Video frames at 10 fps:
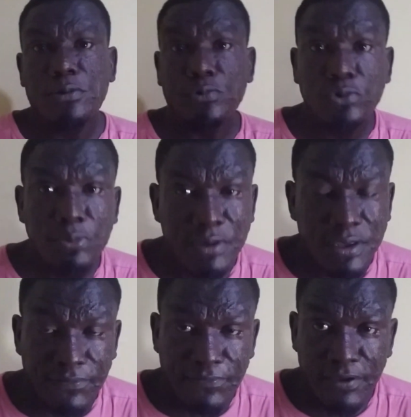Do
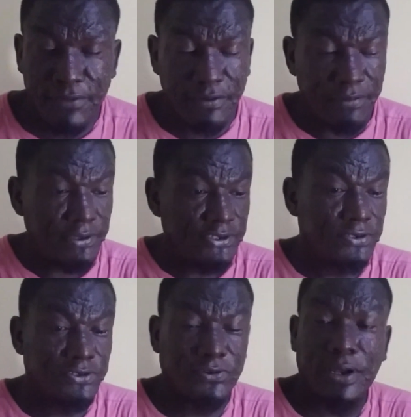me a favor by
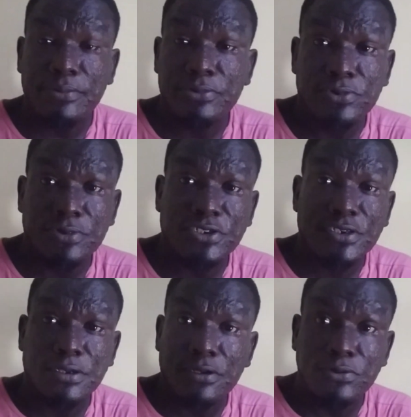subscribing to the
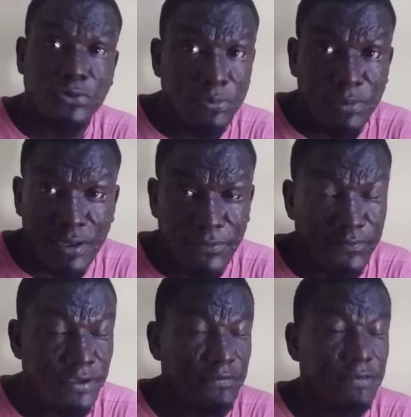channel. Do me a
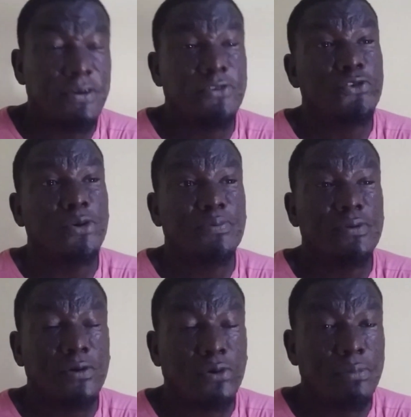favor by
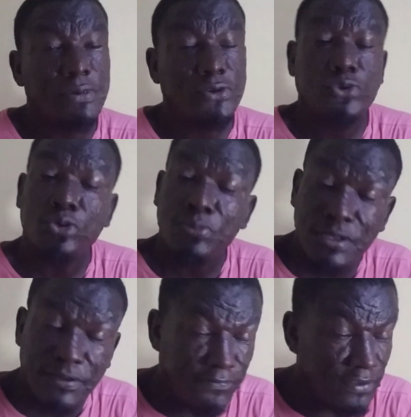dropping a comment. Do
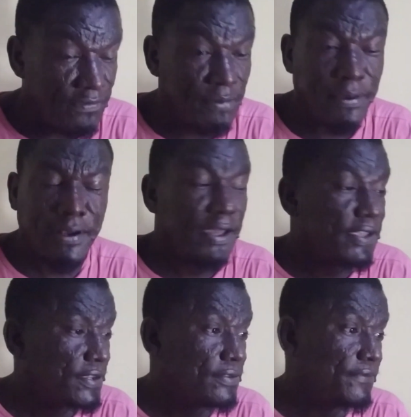me a favor by
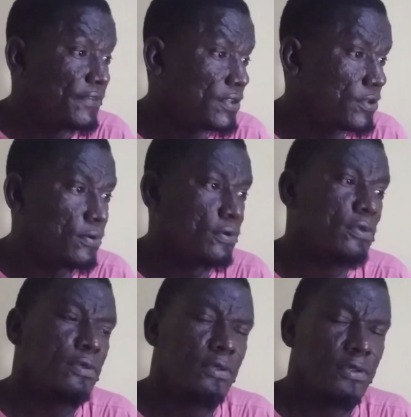liking the video.
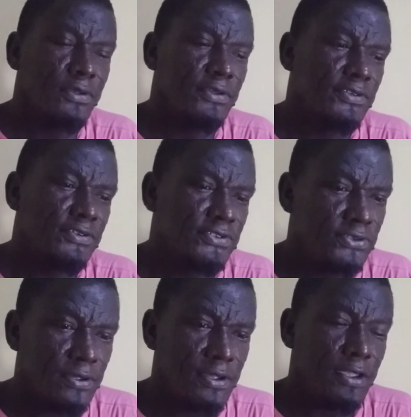
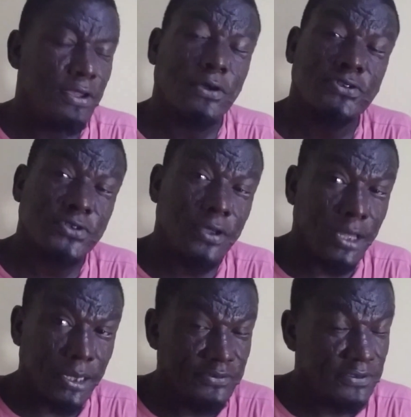It also
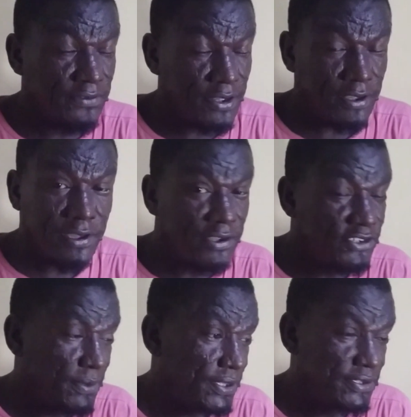helps with the
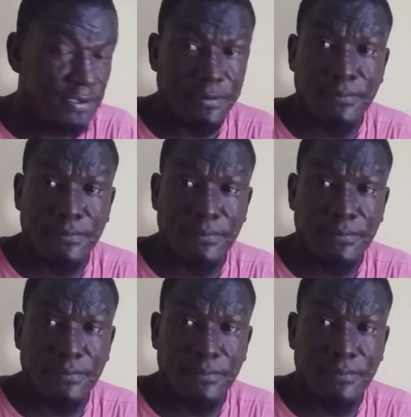engagement.